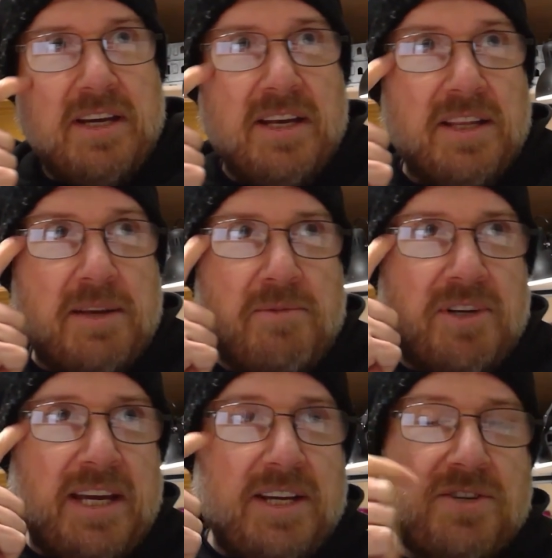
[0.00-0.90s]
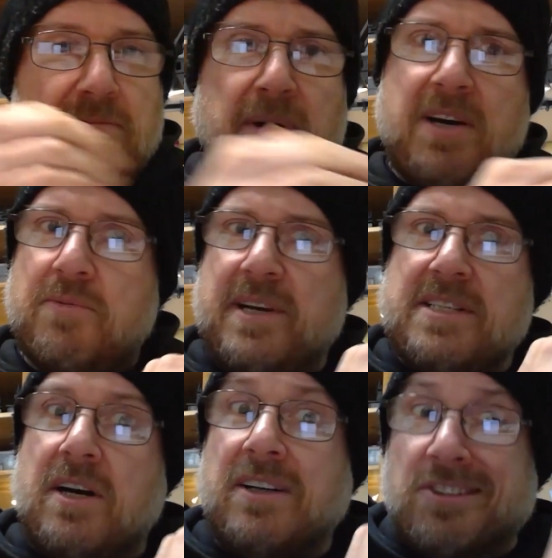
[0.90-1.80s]
the communication pathways
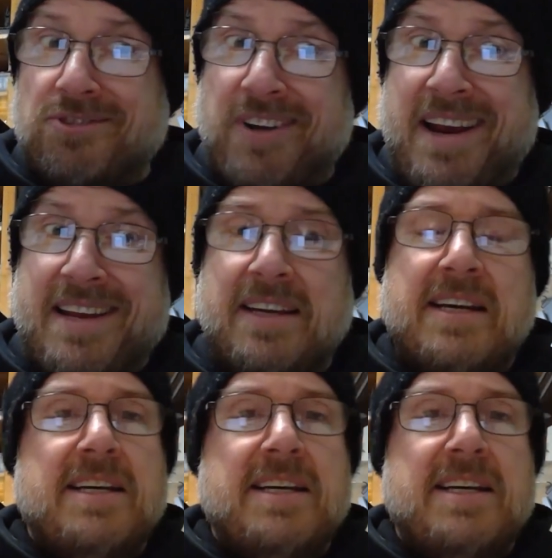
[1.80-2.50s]
aren't great.